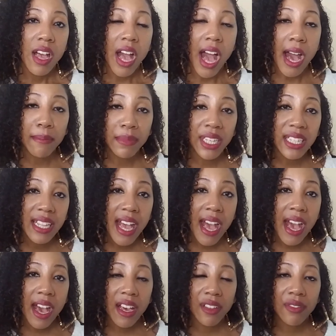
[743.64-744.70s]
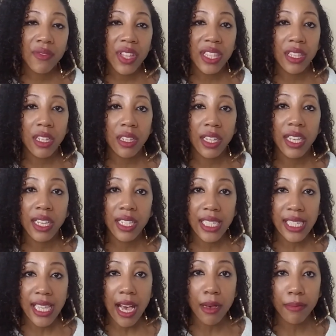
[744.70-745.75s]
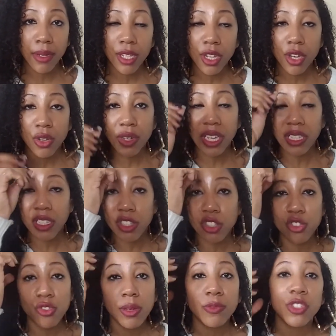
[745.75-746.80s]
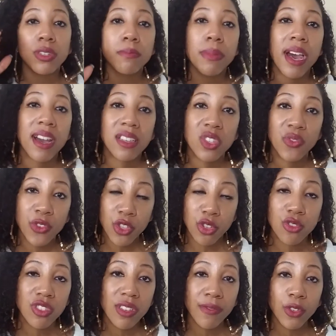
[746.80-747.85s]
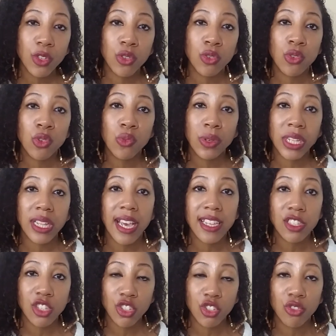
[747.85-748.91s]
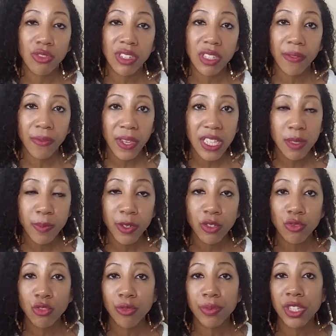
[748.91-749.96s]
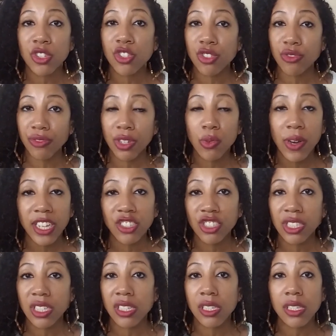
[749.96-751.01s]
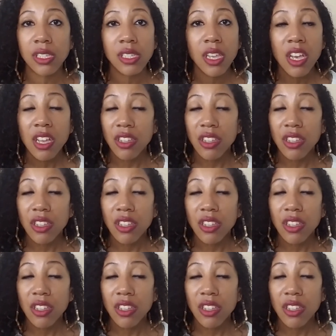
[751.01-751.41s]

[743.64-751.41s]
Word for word: I'm gonna have the link down below in the description box for those of you who would like to join the Facebook group. There's three questions.